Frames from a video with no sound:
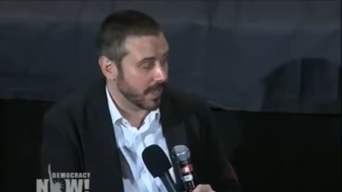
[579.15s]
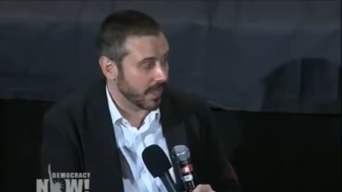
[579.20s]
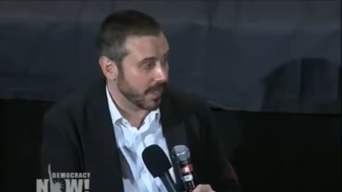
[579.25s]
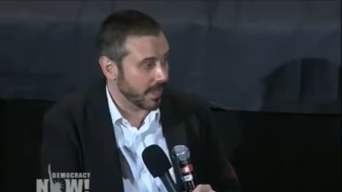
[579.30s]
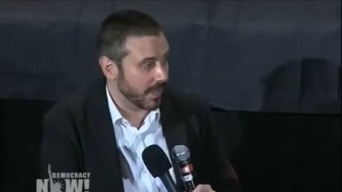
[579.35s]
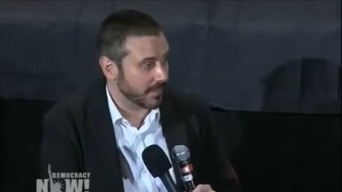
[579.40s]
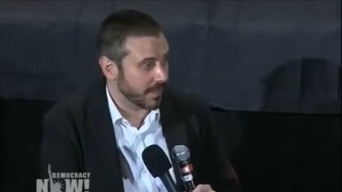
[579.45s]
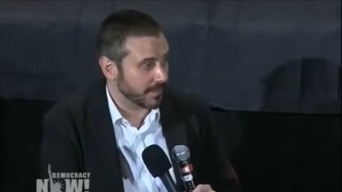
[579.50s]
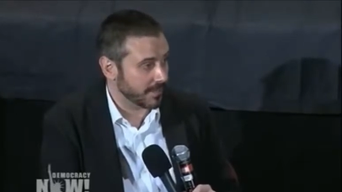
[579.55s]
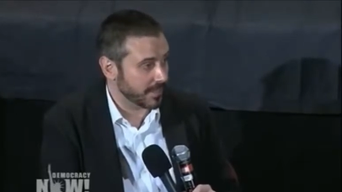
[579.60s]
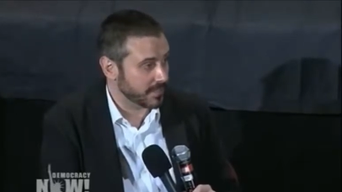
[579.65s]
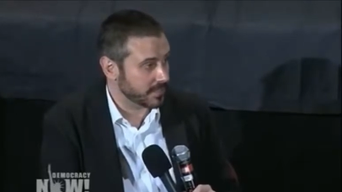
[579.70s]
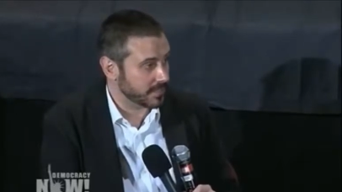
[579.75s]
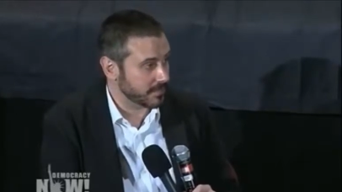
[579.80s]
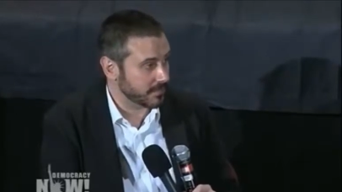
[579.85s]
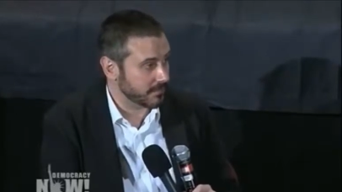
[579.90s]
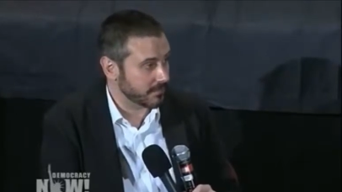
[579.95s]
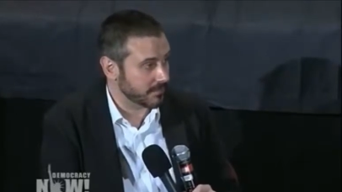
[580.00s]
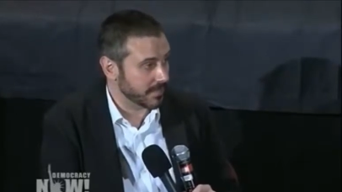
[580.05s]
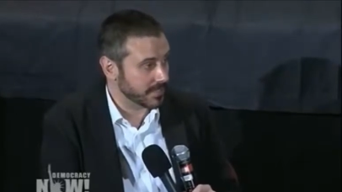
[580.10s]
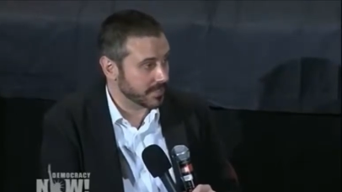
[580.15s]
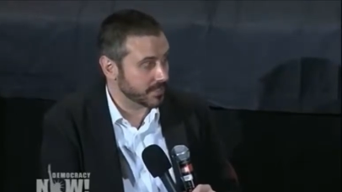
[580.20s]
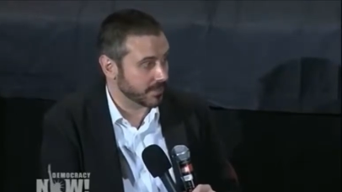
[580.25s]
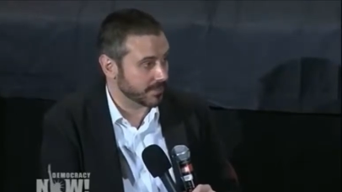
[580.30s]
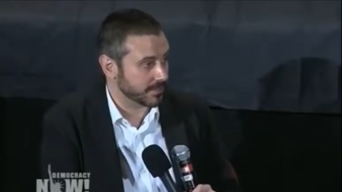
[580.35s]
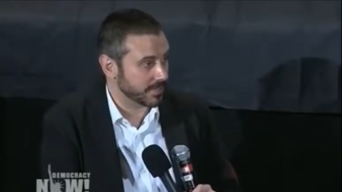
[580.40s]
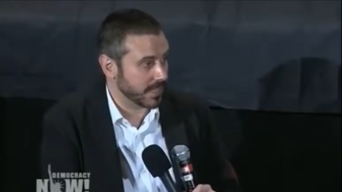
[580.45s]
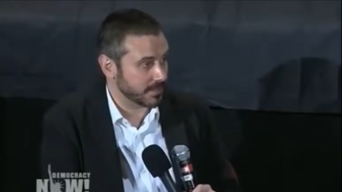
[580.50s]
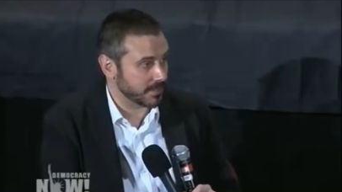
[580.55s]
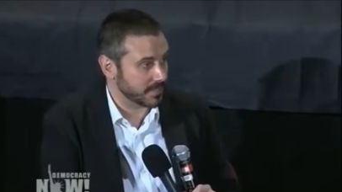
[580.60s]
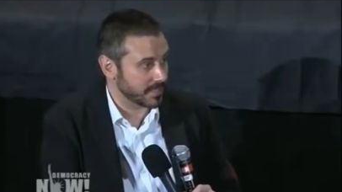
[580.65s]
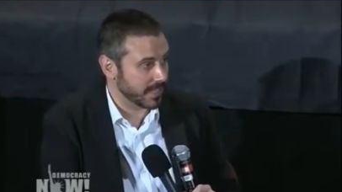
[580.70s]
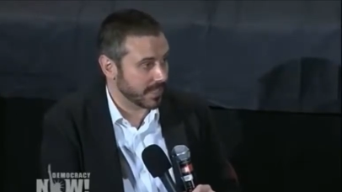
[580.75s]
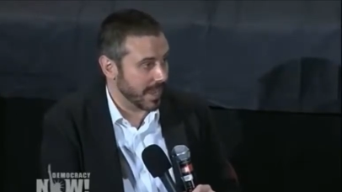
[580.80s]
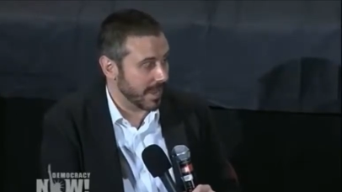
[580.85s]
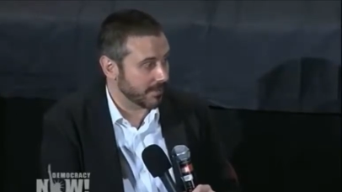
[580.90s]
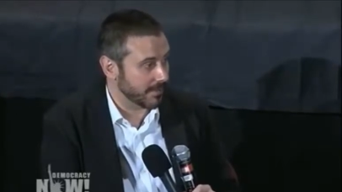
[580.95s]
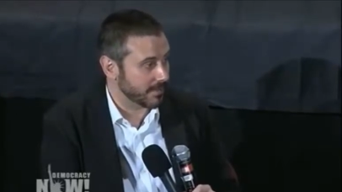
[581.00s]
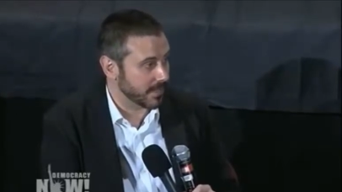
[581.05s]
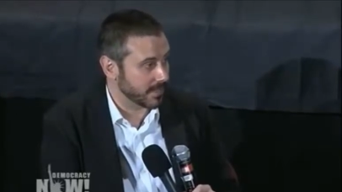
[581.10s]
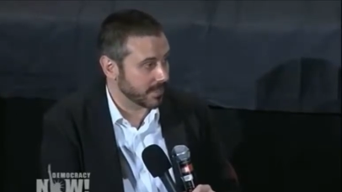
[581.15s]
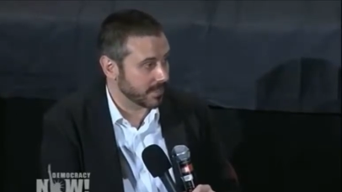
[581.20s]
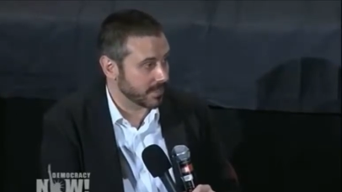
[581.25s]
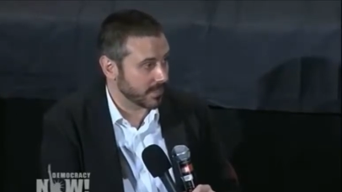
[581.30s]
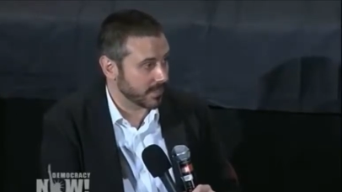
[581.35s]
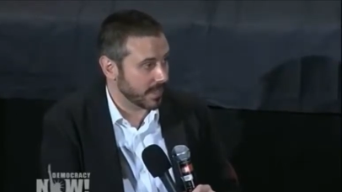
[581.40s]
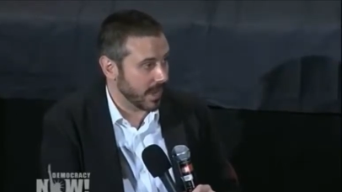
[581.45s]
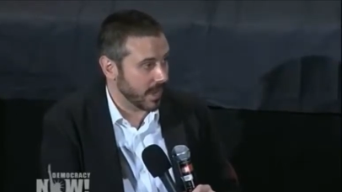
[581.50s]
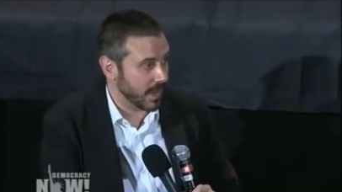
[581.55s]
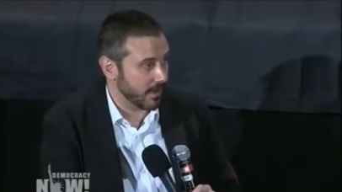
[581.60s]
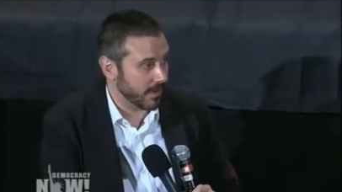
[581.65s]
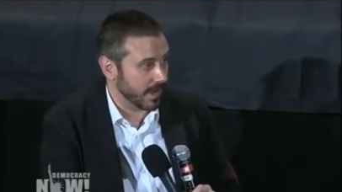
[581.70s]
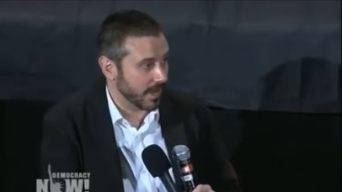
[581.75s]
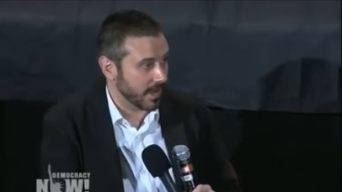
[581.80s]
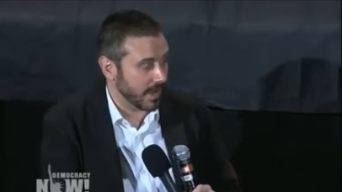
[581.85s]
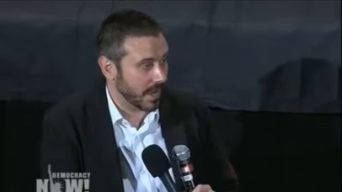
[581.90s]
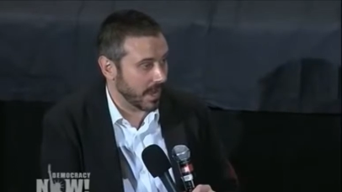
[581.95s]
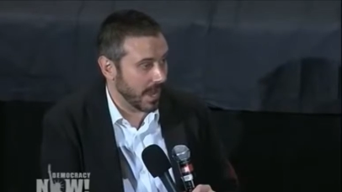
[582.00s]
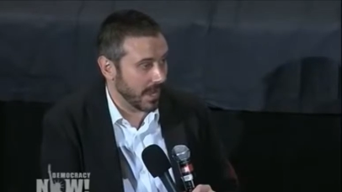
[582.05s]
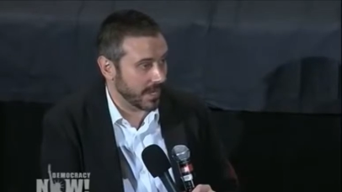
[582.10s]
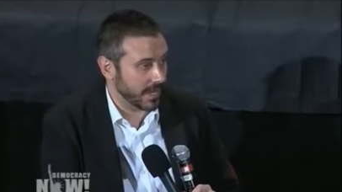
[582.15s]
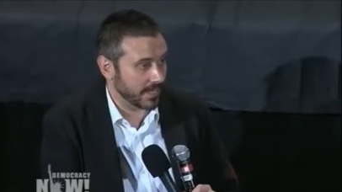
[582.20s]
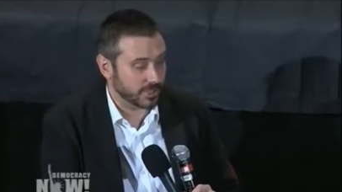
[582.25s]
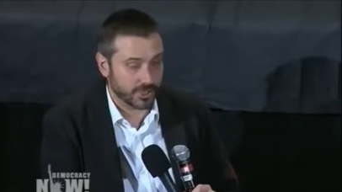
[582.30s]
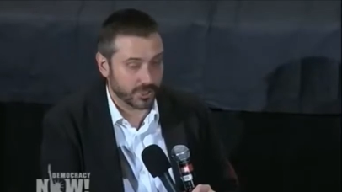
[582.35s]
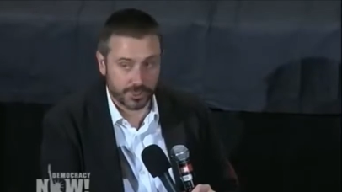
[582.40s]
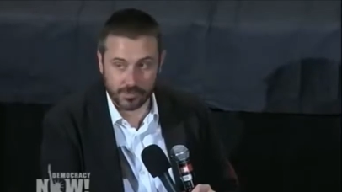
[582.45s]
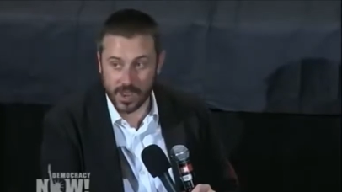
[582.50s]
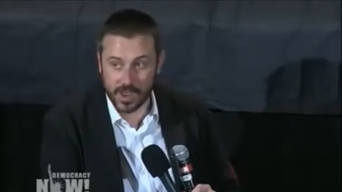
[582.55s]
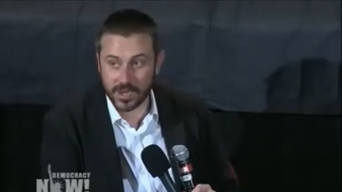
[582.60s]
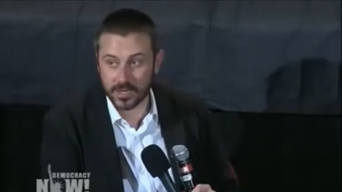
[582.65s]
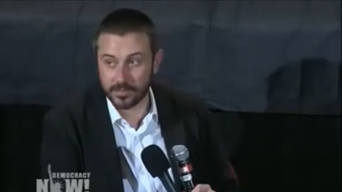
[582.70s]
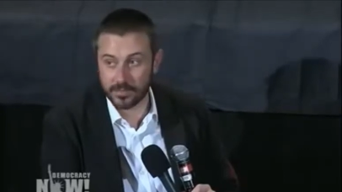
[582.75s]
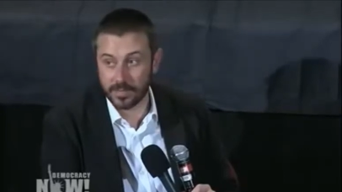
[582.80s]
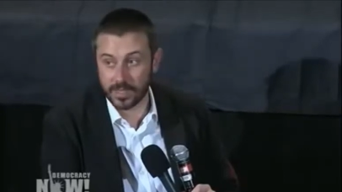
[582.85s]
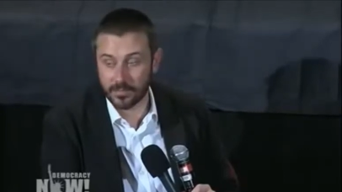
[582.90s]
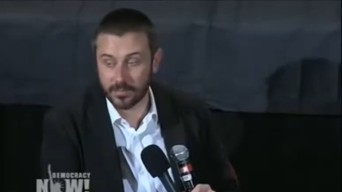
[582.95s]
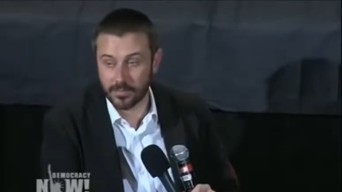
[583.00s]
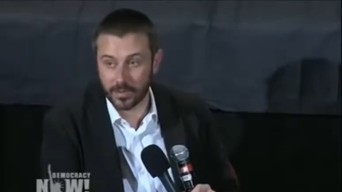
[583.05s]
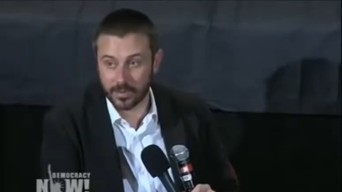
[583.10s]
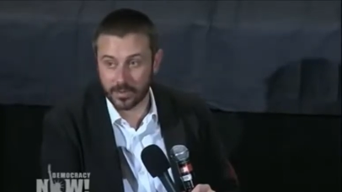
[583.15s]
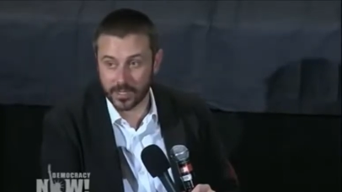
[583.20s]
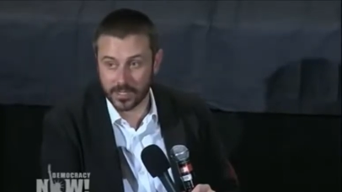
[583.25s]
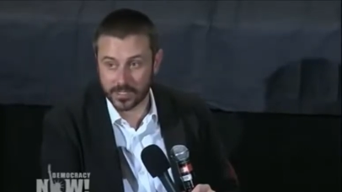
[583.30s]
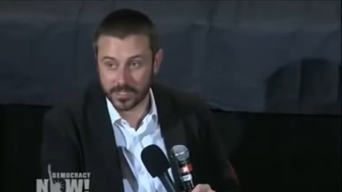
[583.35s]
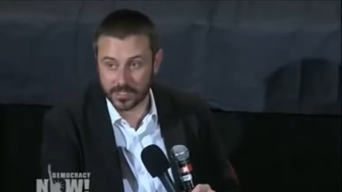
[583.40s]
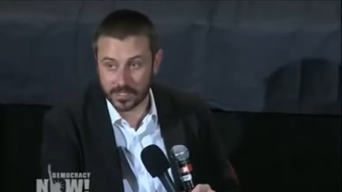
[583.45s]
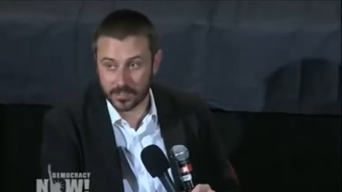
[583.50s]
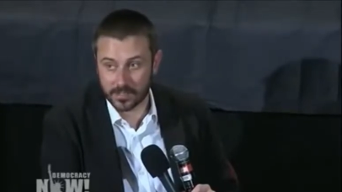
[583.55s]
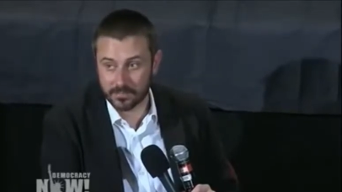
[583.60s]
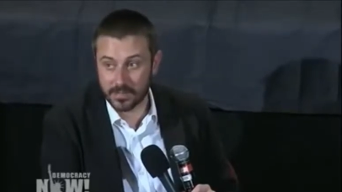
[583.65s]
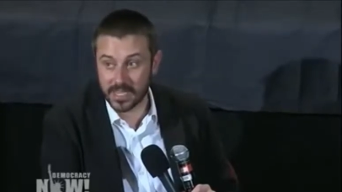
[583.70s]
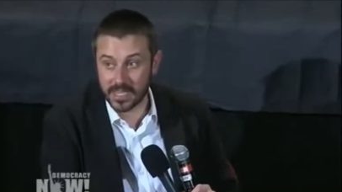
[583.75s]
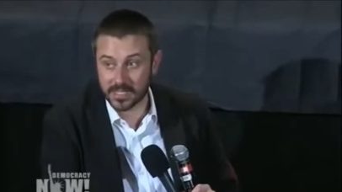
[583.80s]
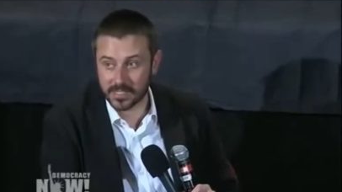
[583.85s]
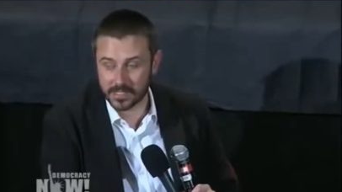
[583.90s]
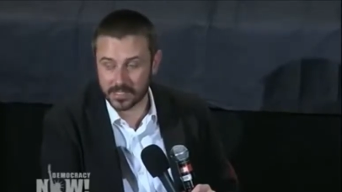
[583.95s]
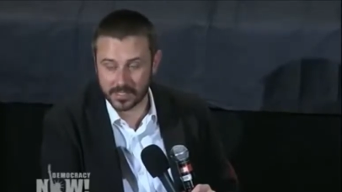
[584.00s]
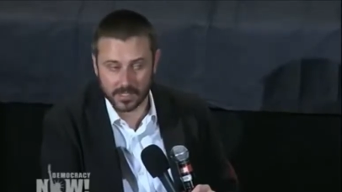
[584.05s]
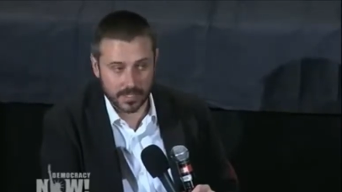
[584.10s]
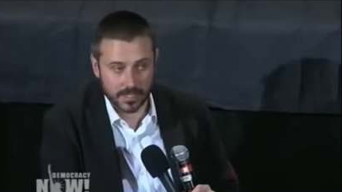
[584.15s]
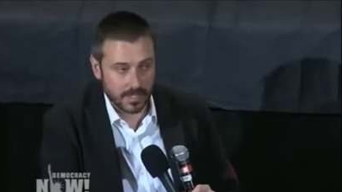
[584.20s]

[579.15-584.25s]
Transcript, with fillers: uh, that this missiles had slammed into the area and had shredded people into meat.